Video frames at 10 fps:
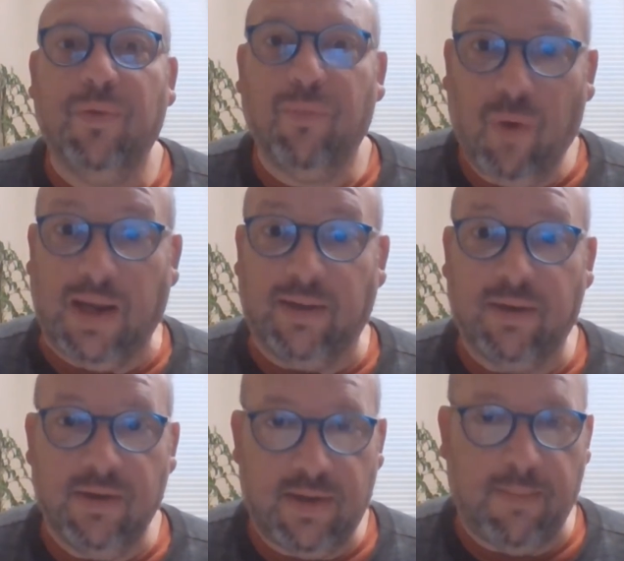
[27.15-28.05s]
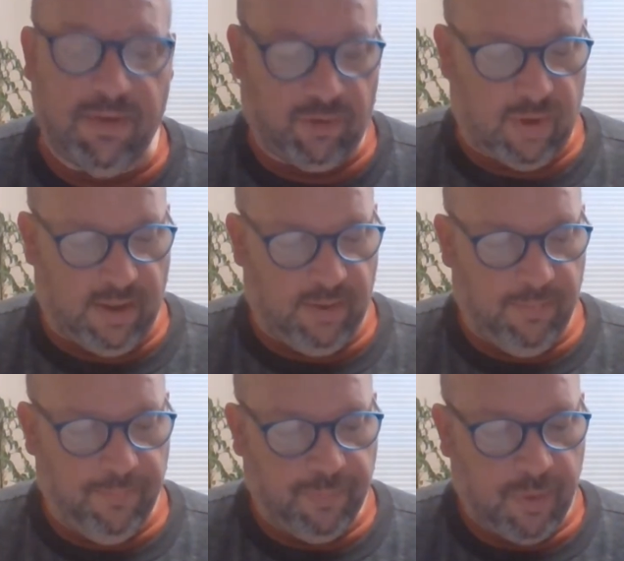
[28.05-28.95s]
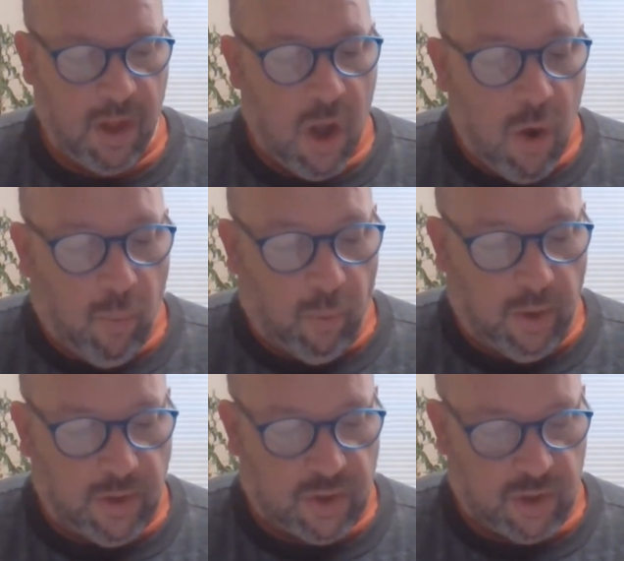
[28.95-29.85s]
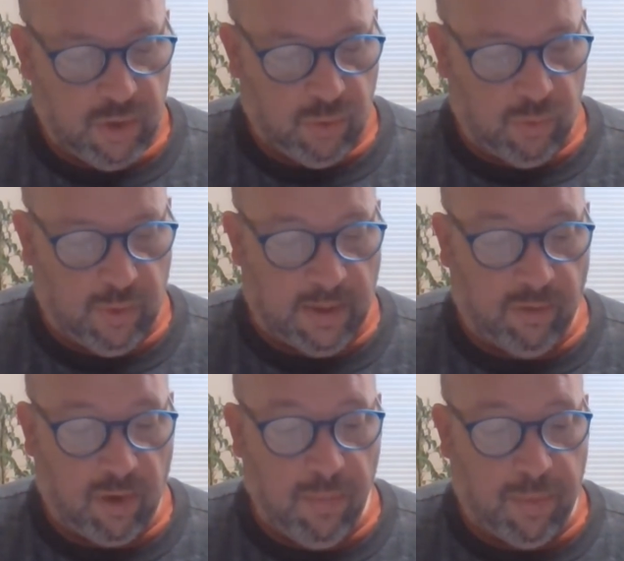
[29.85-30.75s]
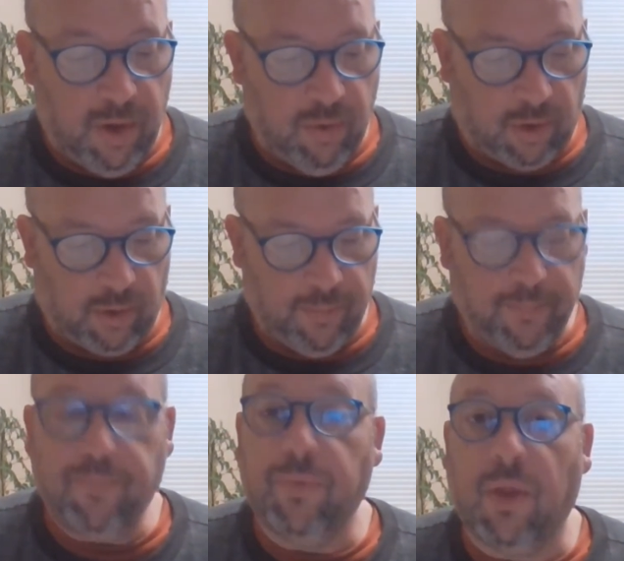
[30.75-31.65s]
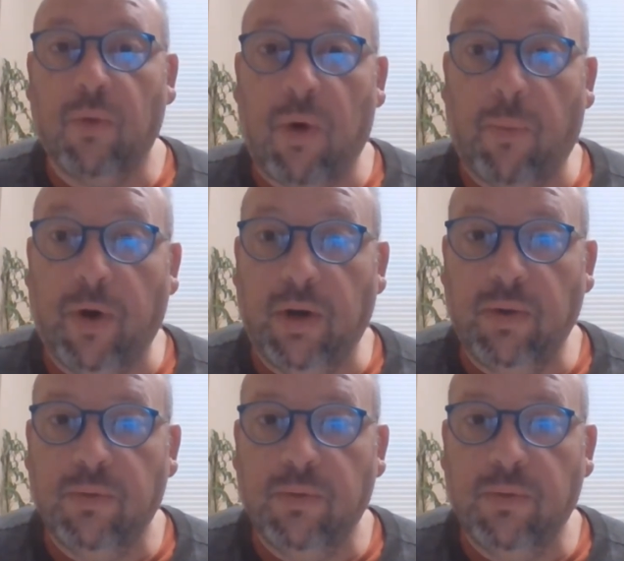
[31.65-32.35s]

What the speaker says: Right, demonstrate. Word 2 is computer. What word?